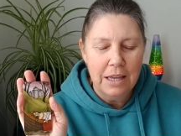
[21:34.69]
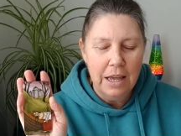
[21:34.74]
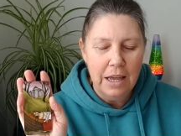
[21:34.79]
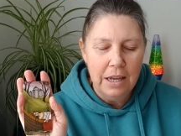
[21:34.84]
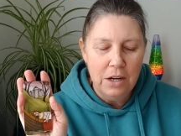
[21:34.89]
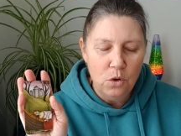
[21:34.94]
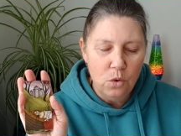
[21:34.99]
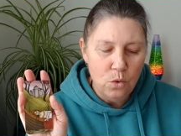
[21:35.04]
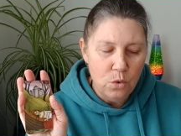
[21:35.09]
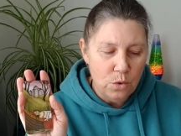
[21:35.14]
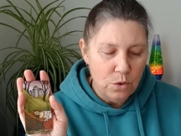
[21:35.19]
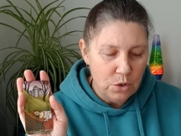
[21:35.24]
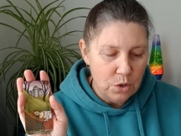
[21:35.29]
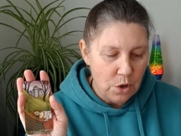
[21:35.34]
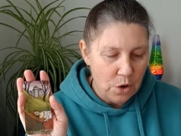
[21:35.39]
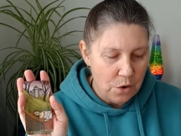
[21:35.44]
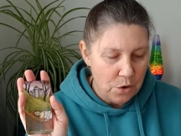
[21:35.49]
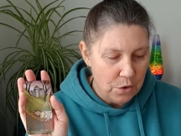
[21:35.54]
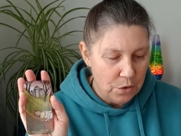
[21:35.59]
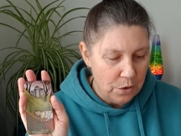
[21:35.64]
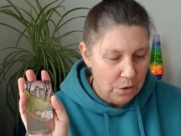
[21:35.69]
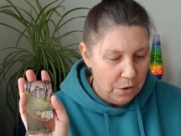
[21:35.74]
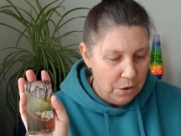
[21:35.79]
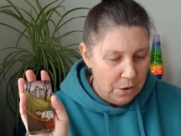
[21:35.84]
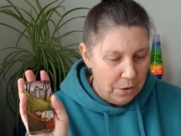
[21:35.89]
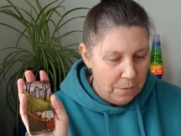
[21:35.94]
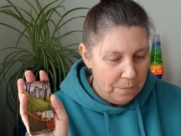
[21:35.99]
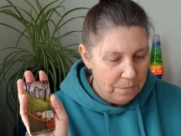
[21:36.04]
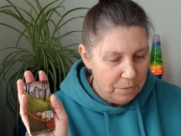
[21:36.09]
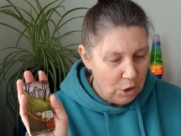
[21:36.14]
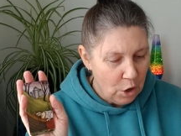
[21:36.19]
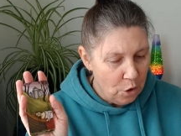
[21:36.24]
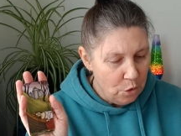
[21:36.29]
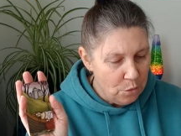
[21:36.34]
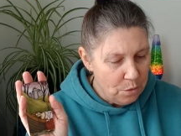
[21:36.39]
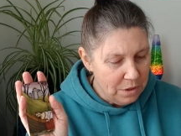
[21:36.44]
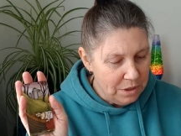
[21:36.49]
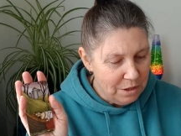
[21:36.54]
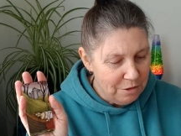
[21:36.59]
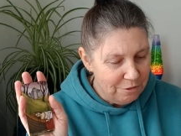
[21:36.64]
And also, go
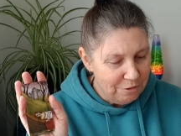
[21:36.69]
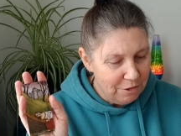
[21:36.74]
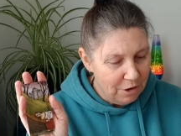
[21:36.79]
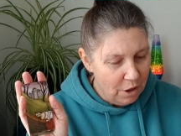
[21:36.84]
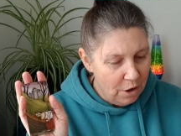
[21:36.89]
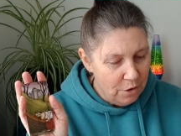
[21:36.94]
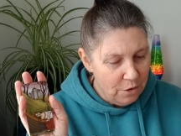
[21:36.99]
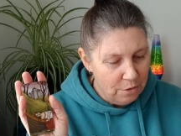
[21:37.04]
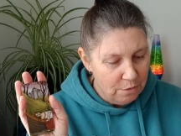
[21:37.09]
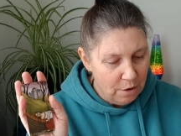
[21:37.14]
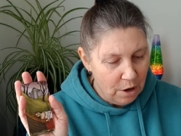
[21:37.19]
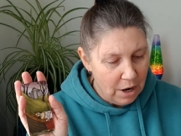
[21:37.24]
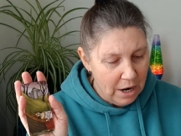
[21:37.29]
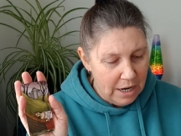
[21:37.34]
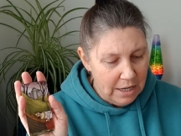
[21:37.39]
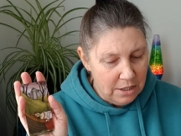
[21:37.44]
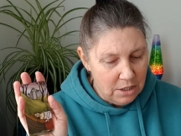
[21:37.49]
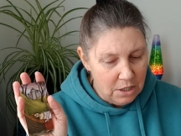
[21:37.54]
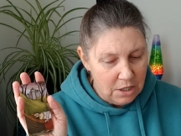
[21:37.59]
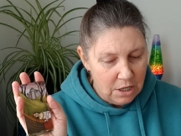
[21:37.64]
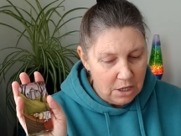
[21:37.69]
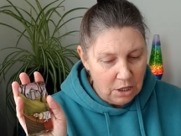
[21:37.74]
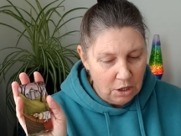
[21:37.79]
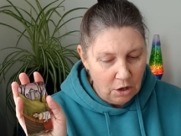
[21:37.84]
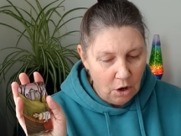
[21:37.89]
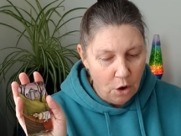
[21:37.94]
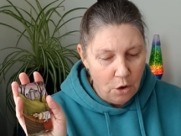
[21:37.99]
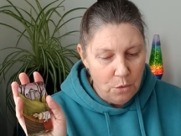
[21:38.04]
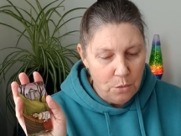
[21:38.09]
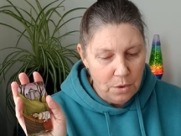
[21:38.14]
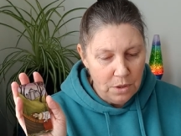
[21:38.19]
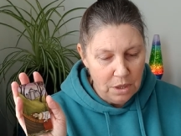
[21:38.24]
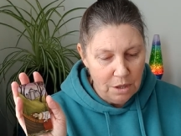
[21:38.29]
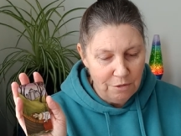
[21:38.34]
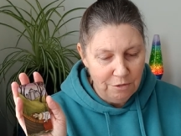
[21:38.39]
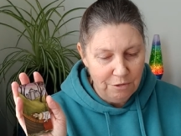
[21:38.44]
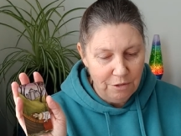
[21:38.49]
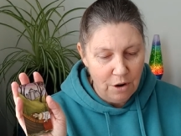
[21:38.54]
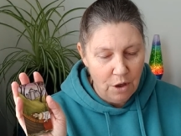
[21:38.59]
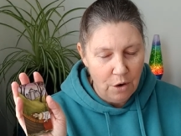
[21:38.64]
with the flow, right? Go with the
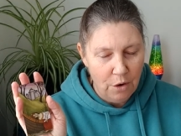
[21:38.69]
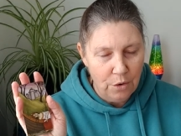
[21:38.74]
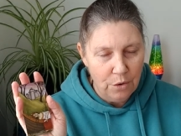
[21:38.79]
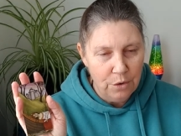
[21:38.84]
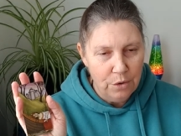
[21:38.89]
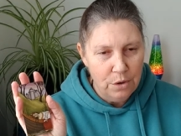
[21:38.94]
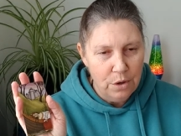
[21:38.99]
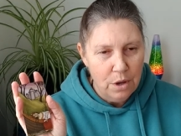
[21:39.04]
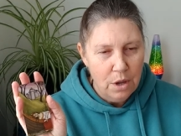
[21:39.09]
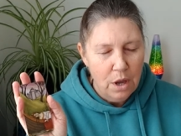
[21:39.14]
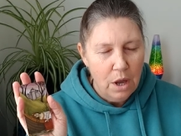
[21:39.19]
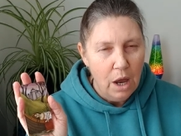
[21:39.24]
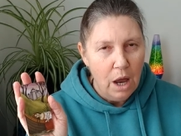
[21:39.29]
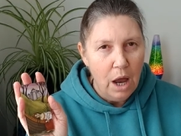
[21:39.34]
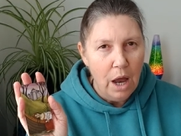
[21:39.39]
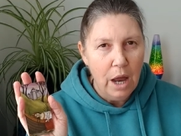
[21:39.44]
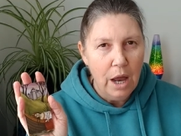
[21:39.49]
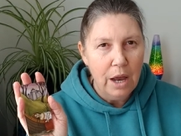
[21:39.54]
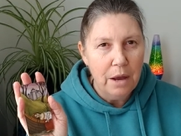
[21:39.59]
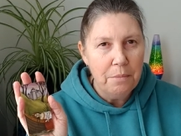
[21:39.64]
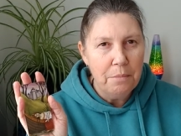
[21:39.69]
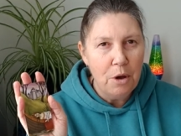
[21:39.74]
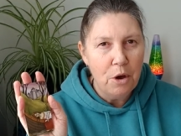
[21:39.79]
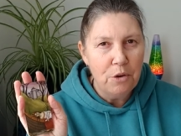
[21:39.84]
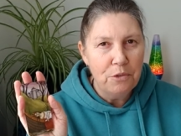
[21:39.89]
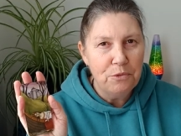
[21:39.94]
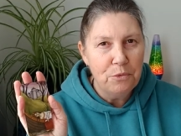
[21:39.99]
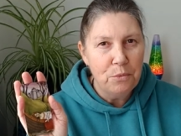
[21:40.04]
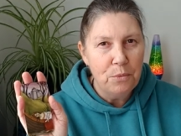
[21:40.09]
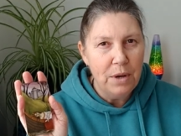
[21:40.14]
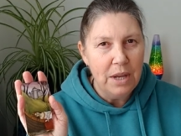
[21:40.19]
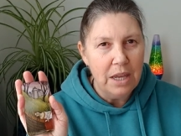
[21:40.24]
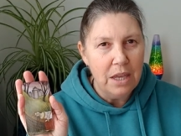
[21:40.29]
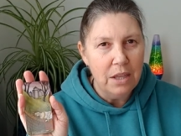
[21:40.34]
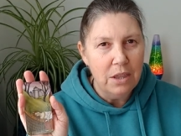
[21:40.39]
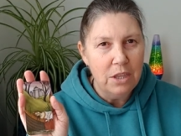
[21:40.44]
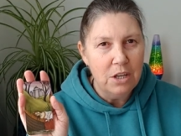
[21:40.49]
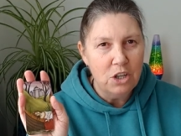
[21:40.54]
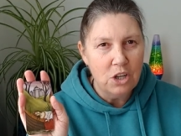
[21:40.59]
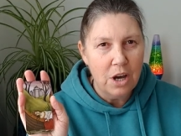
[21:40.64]
flow um, of
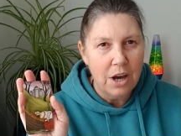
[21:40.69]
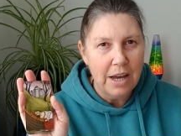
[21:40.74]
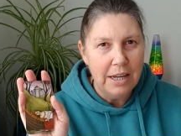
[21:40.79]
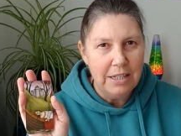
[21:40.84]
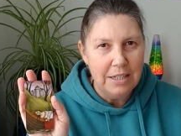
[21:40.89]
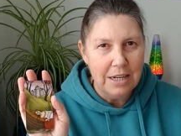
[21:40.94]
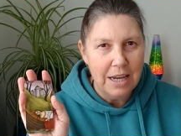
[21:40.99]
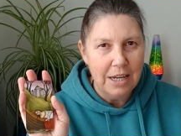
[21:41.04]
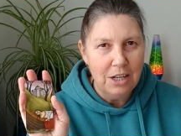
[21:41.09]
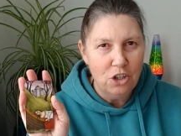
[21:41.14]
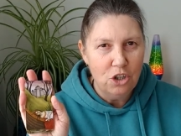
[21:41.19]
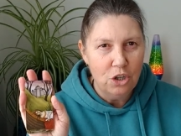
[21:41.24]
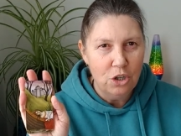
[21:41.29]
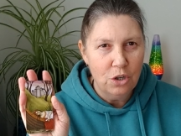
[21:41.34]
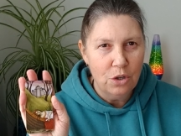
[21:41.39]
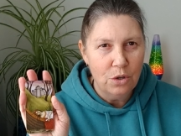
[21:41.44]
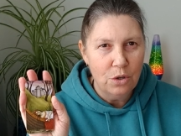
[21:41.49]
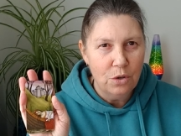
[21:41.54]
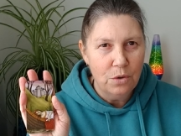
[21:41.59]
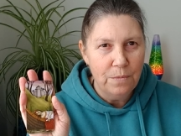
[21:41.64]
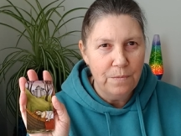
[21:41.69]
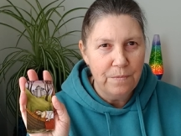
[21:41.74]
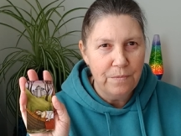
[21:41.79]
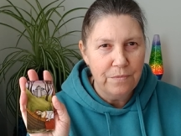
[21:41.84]
where the tide takes you.